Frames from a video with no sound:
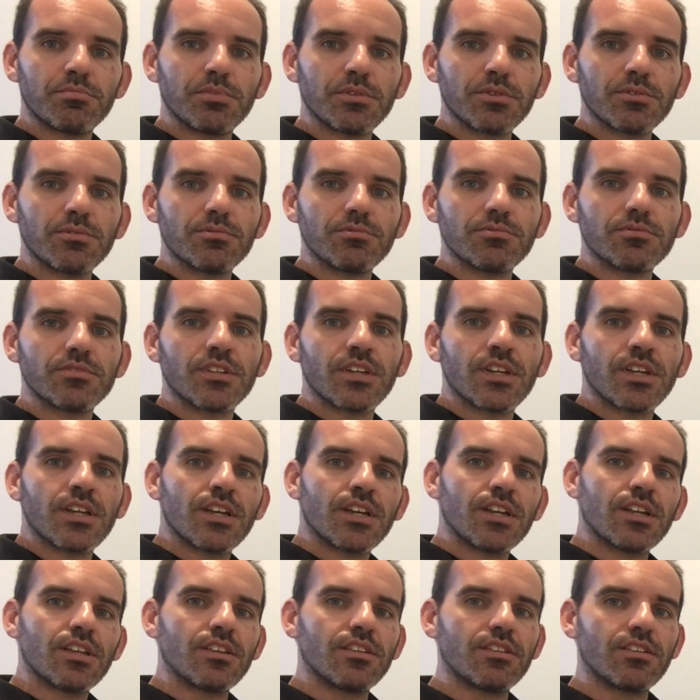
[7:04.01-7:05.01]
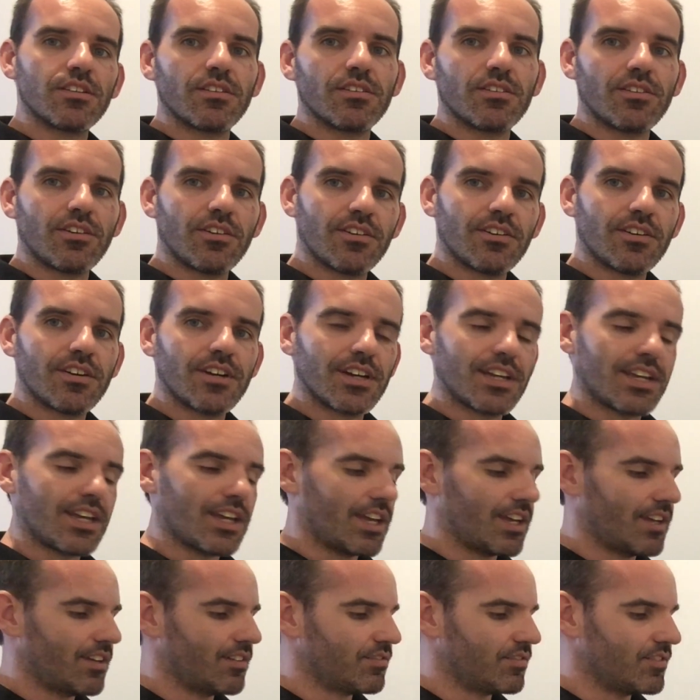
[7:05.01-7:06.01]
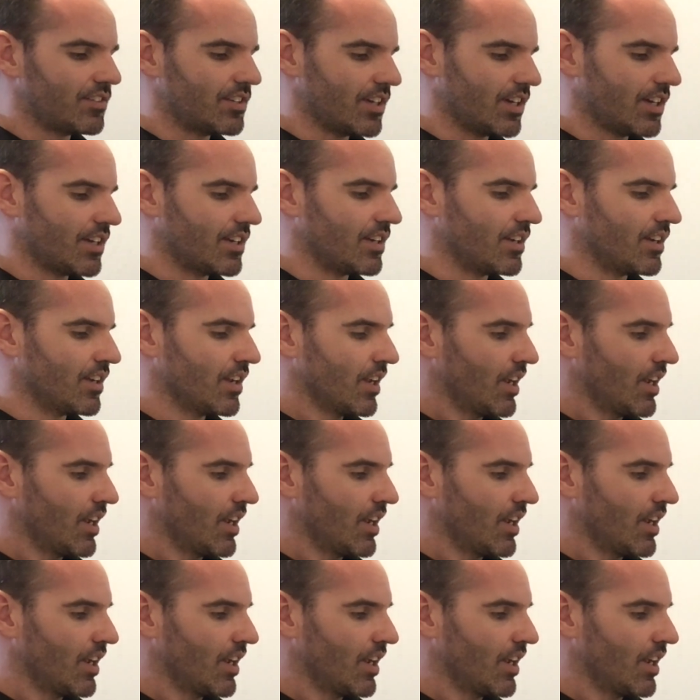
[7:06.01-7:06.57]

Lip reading: build that I have done.